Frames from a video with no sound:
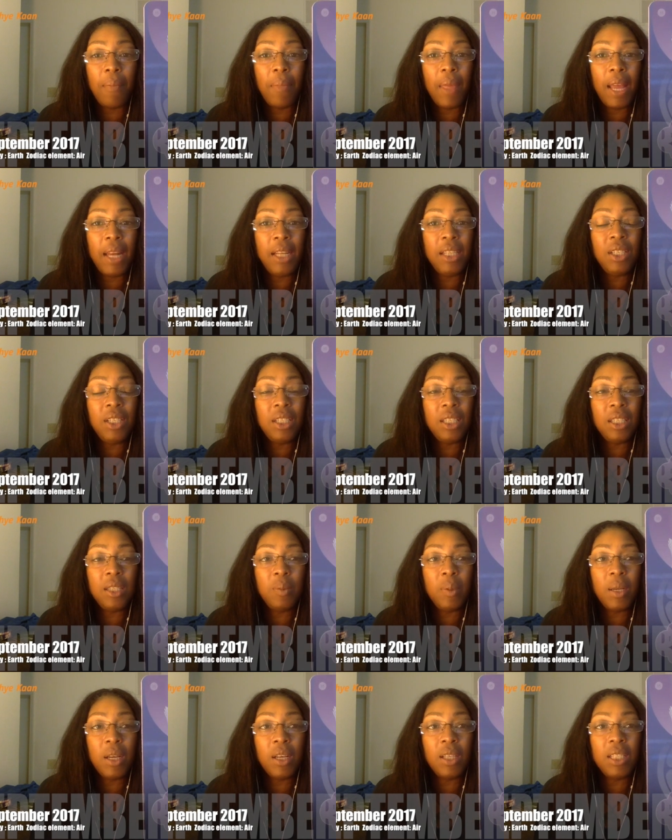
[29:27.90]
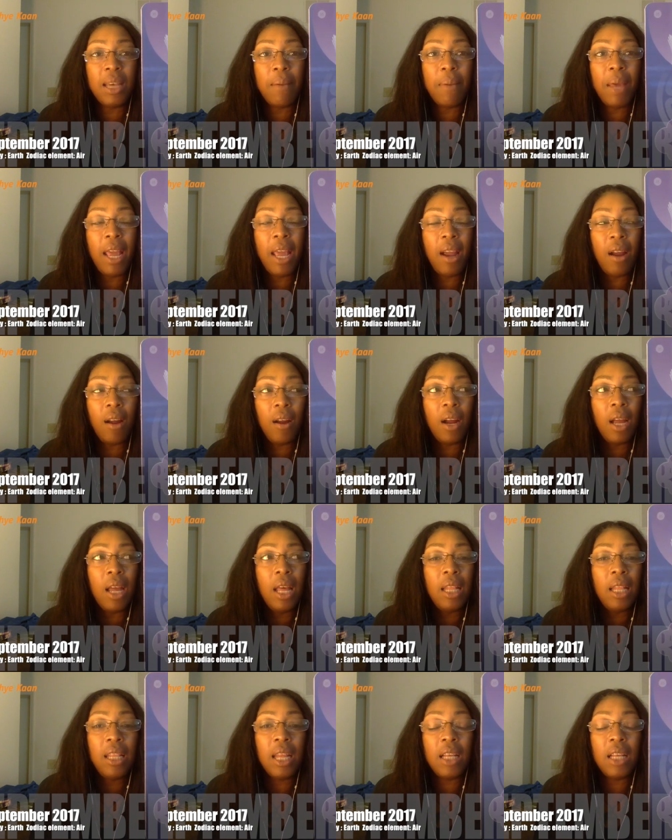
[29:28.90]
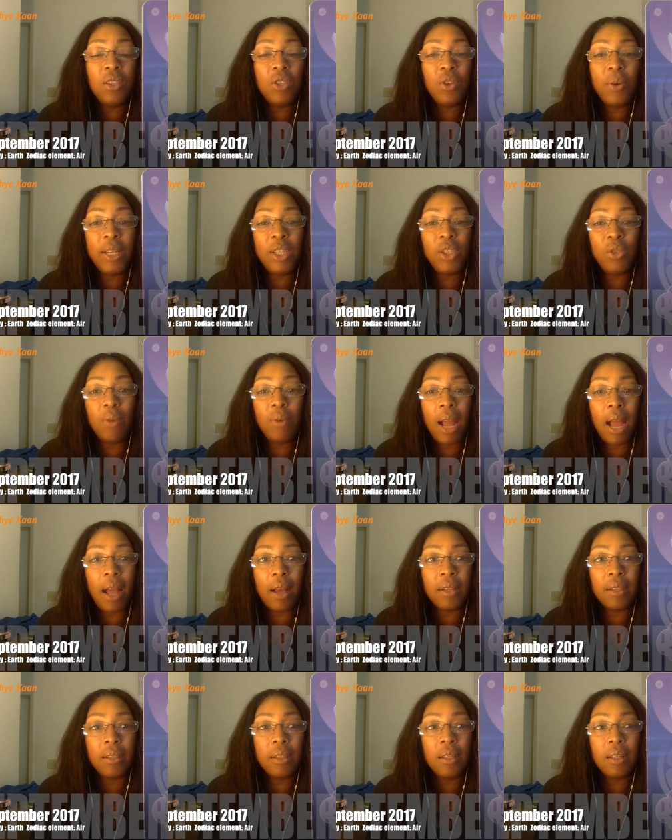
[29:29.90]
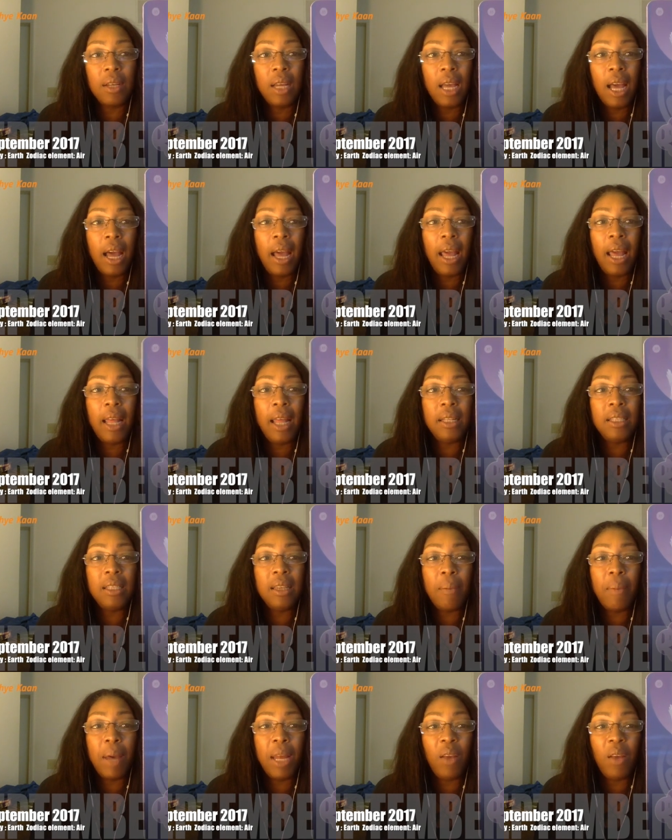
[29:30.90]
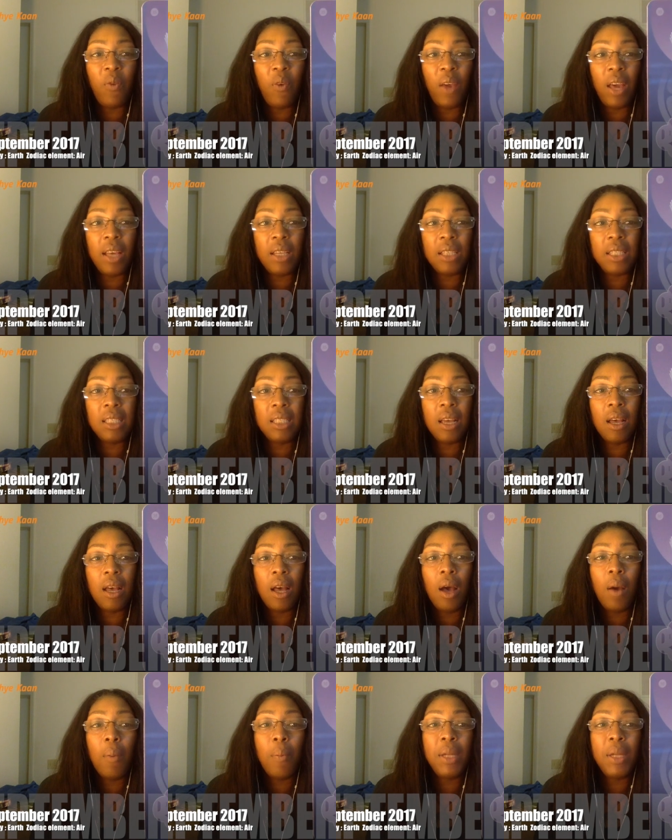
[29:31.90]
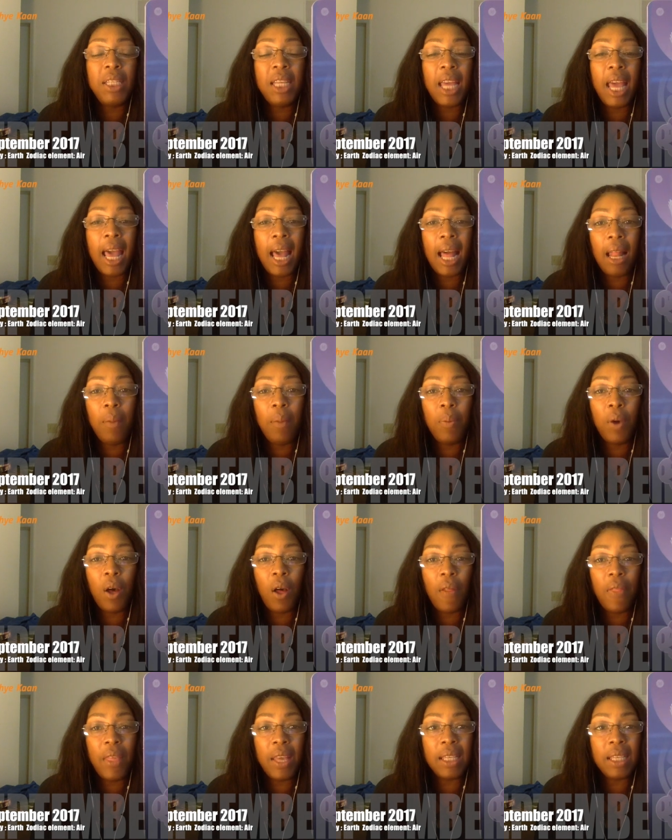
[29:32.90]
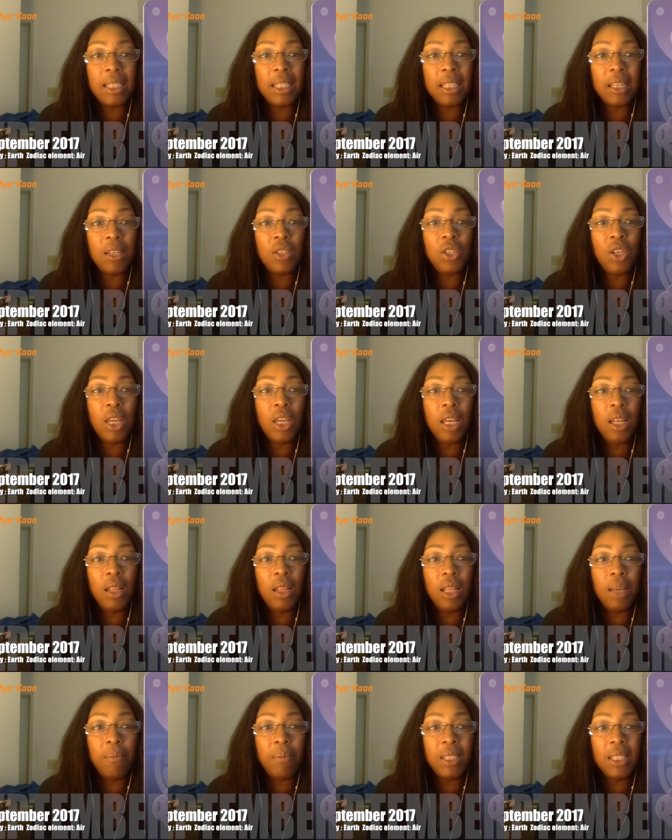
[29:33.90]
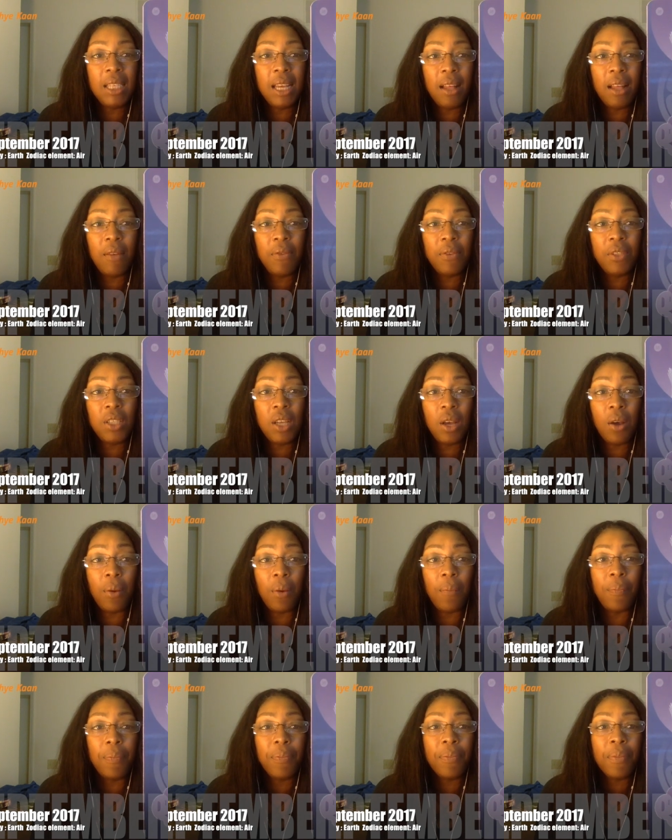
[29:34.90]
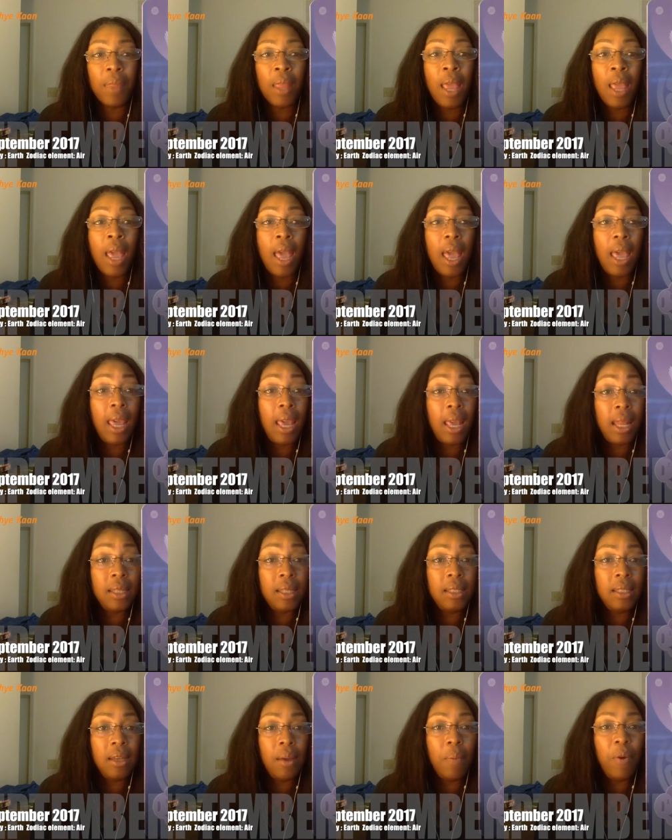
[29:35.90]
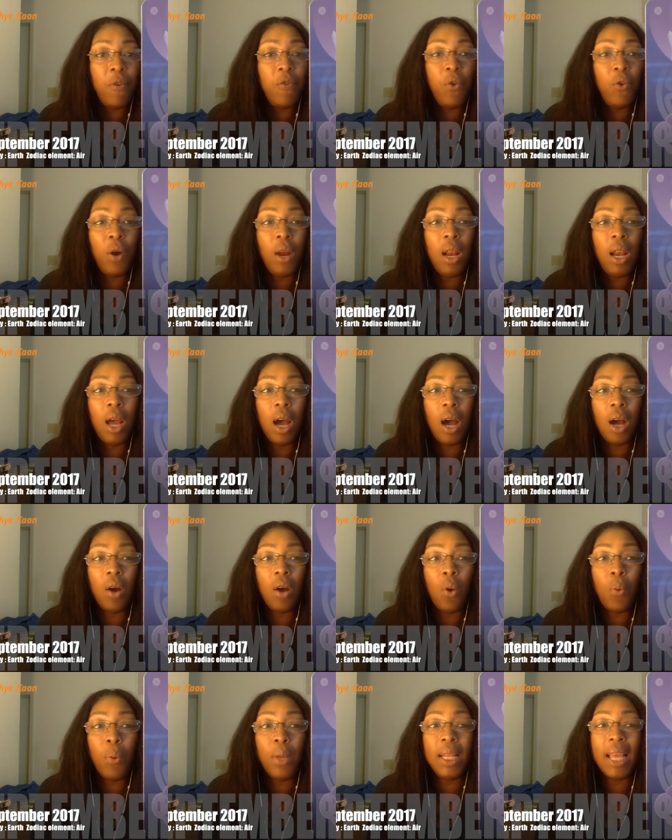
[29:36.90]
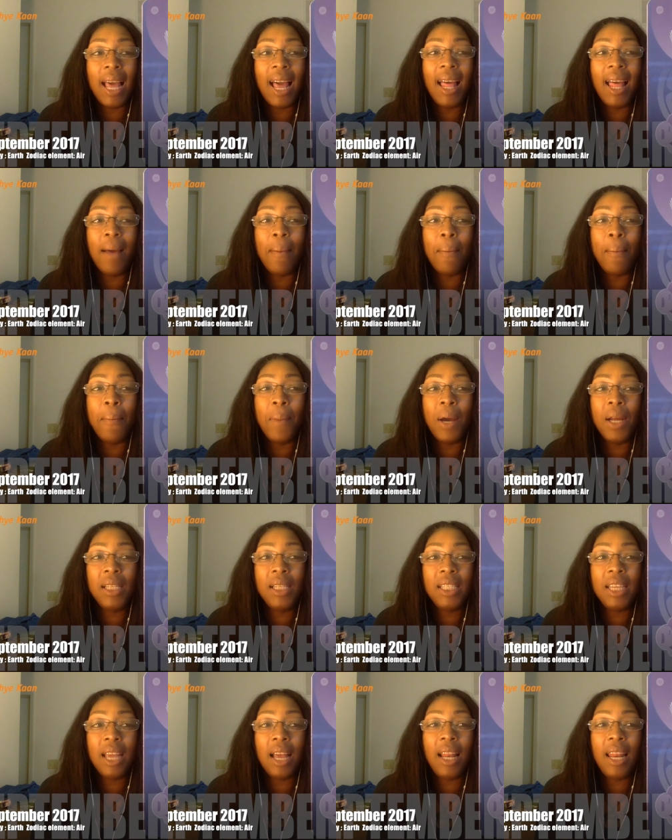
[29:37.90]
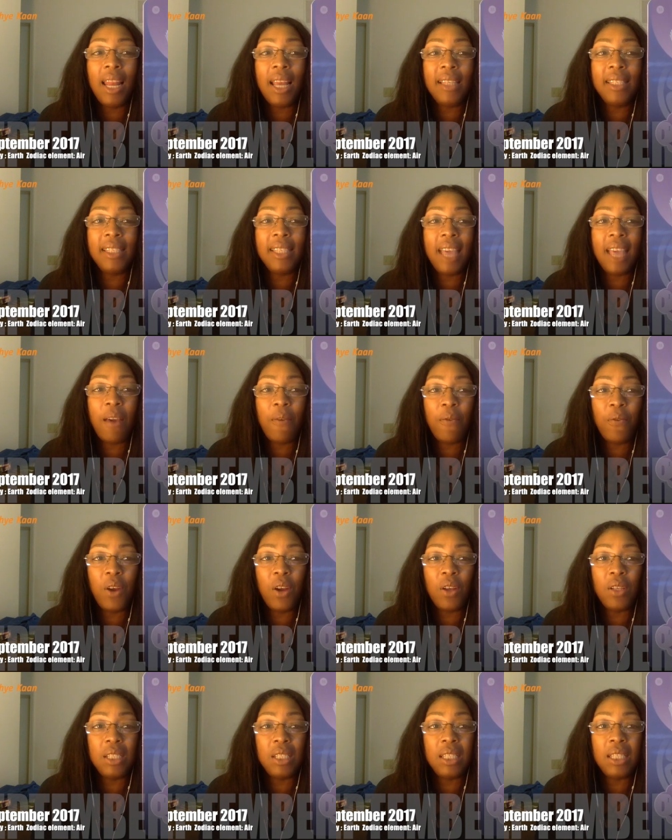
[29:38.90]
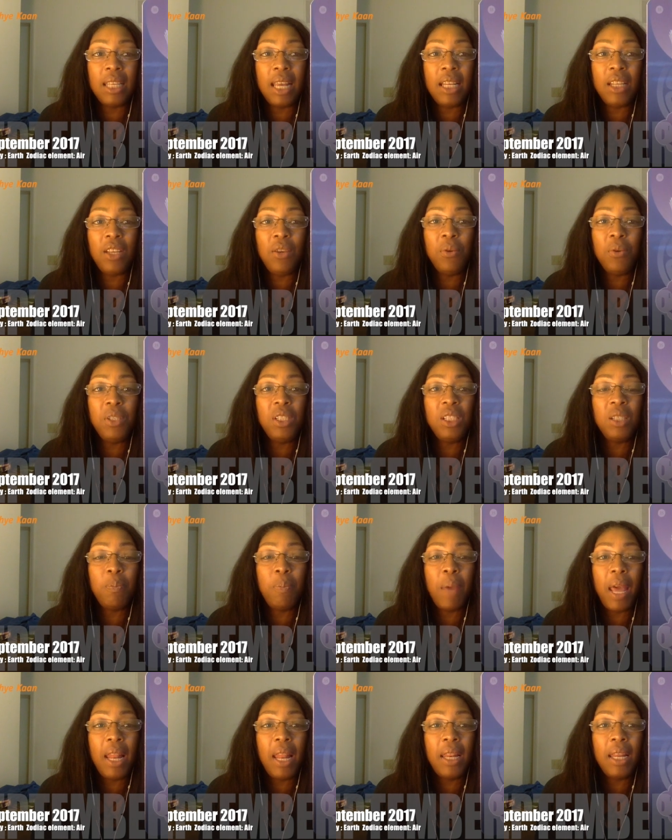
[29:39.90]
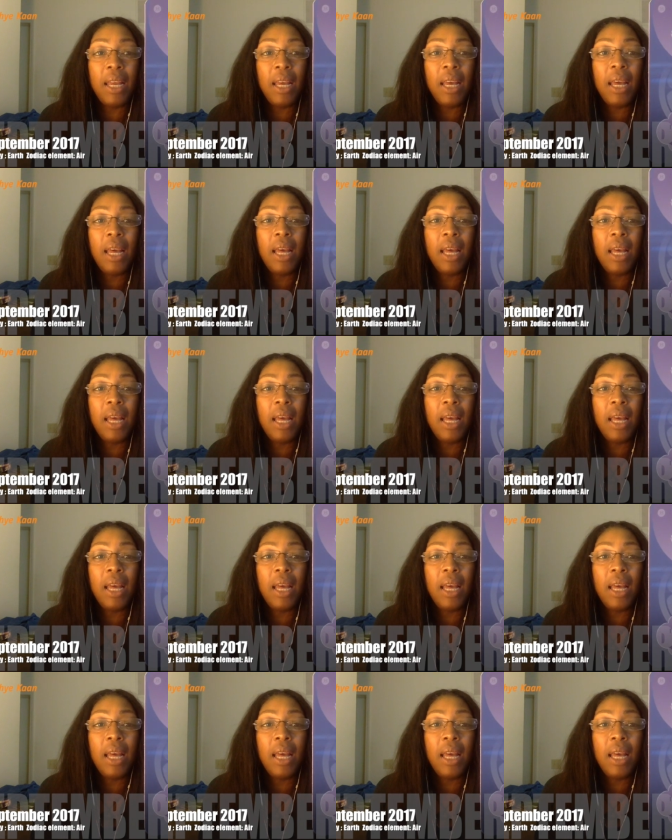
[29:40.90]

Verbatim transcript: energies is because I'm here not to attract and manifest, but to help others to heal themselves. So, and before long, with much less efforts than you spend